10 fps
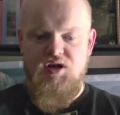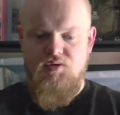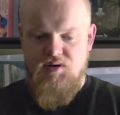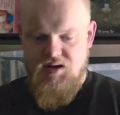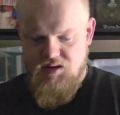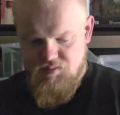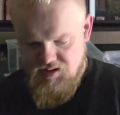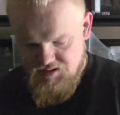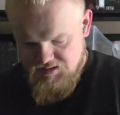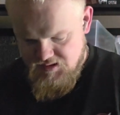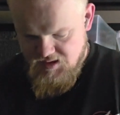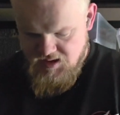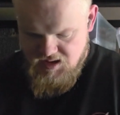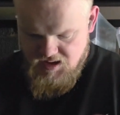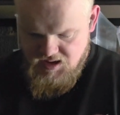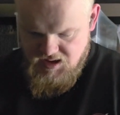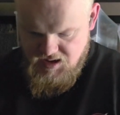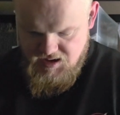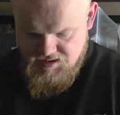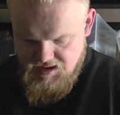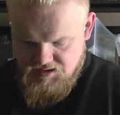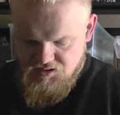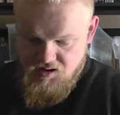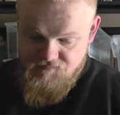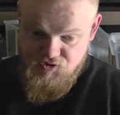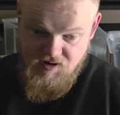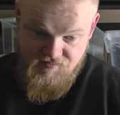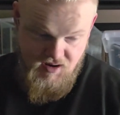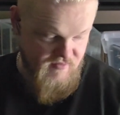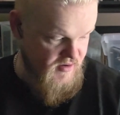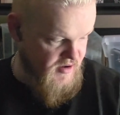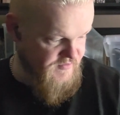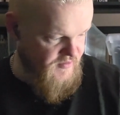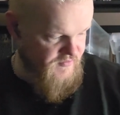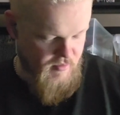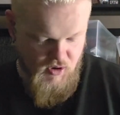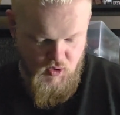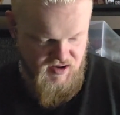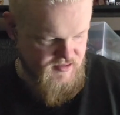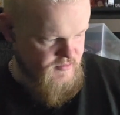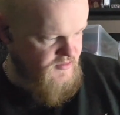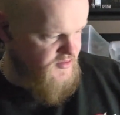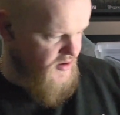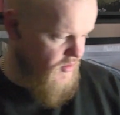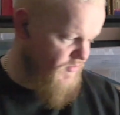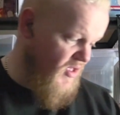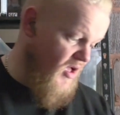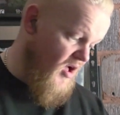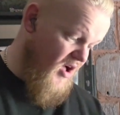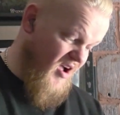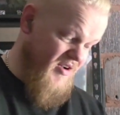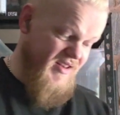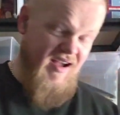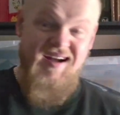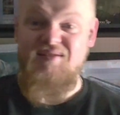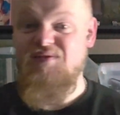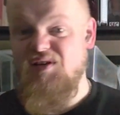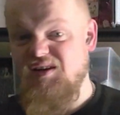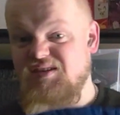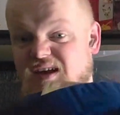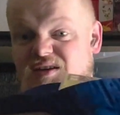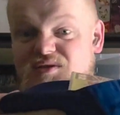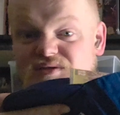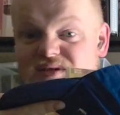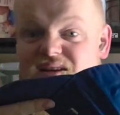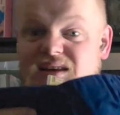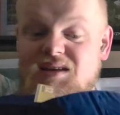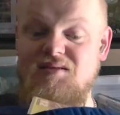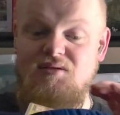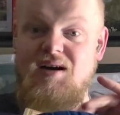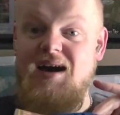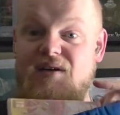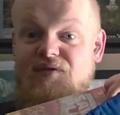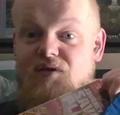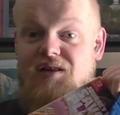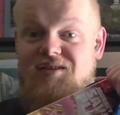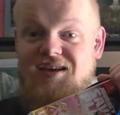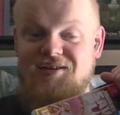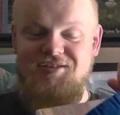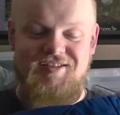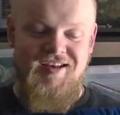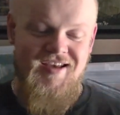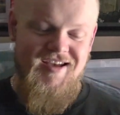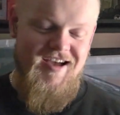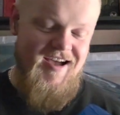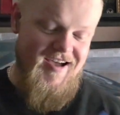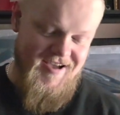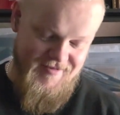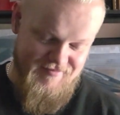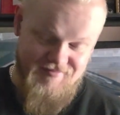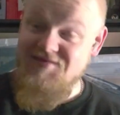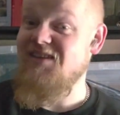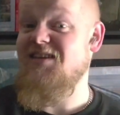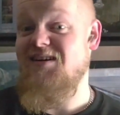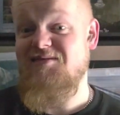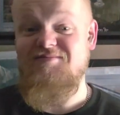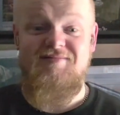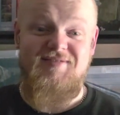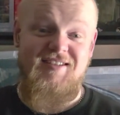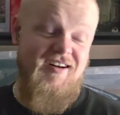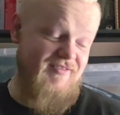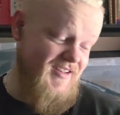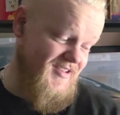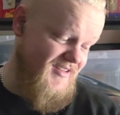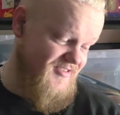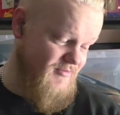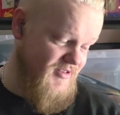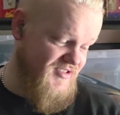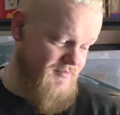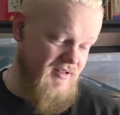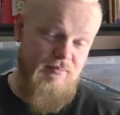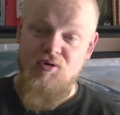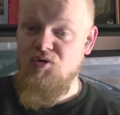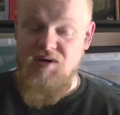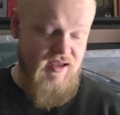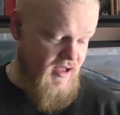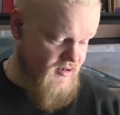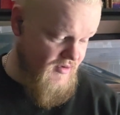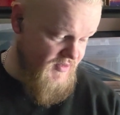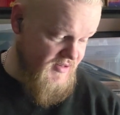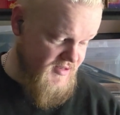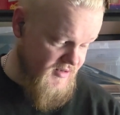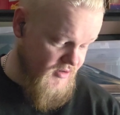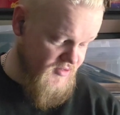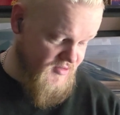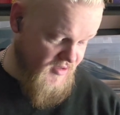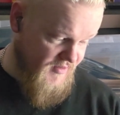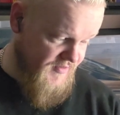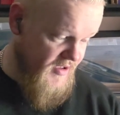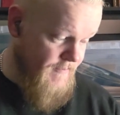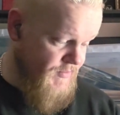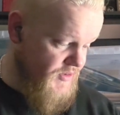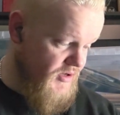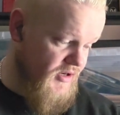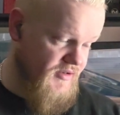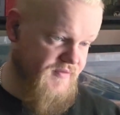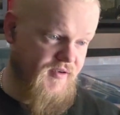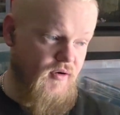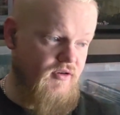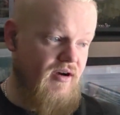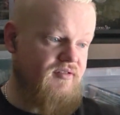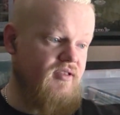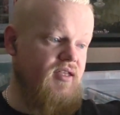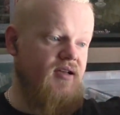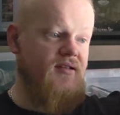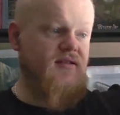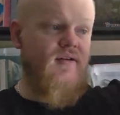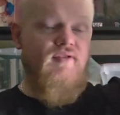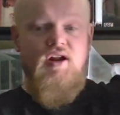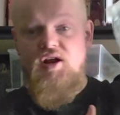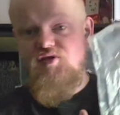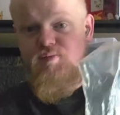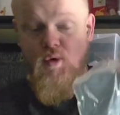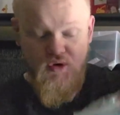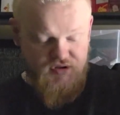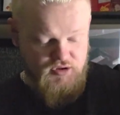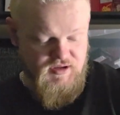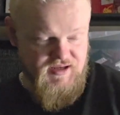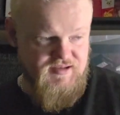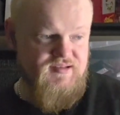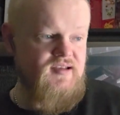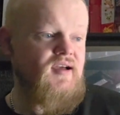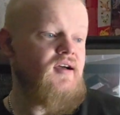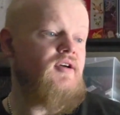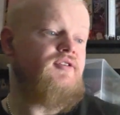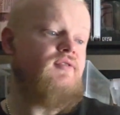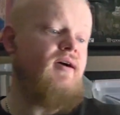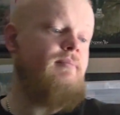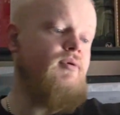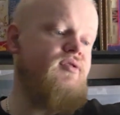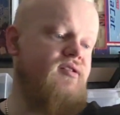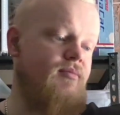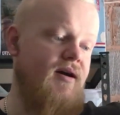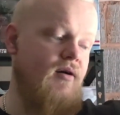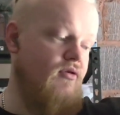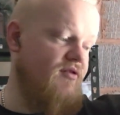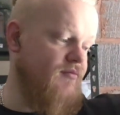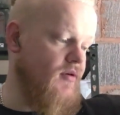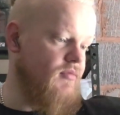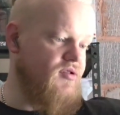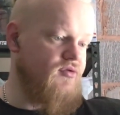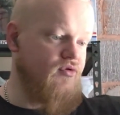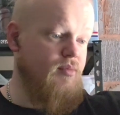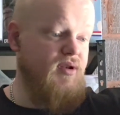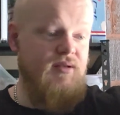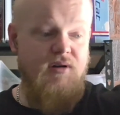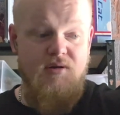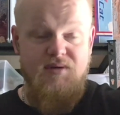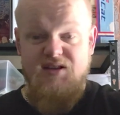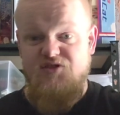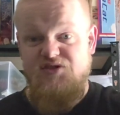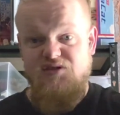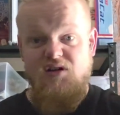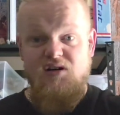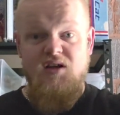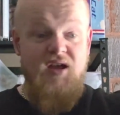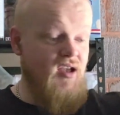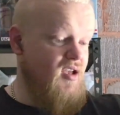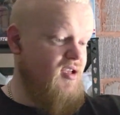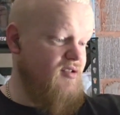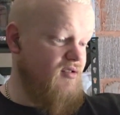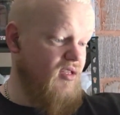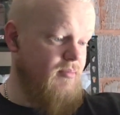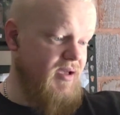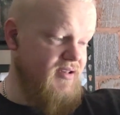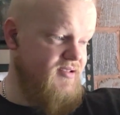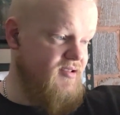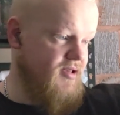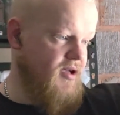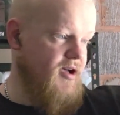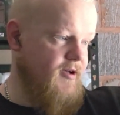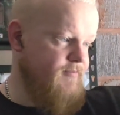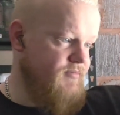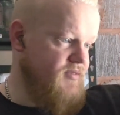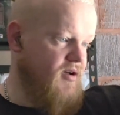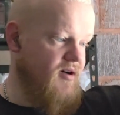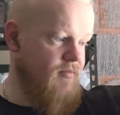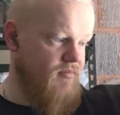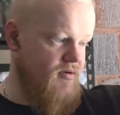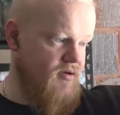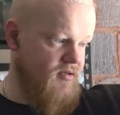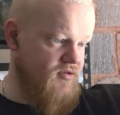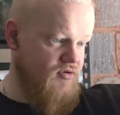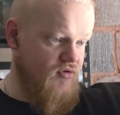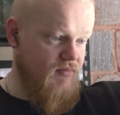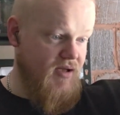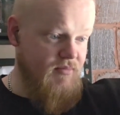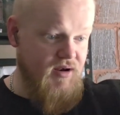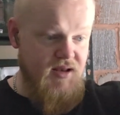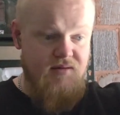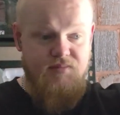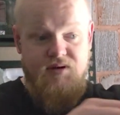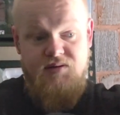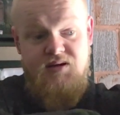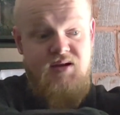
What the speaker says: genuine leather piece, and that has gone for £12.95 from £1. So only a handful of sales really, or a hatful of sales. Yeah, can't really say too much. It's been a poor weekend. I've listed loads of stuff, took loads of photographs of things, so I've got loads more to list. So I am boosting my algorithm on my store, but at the moment it's just not the best time to make money. But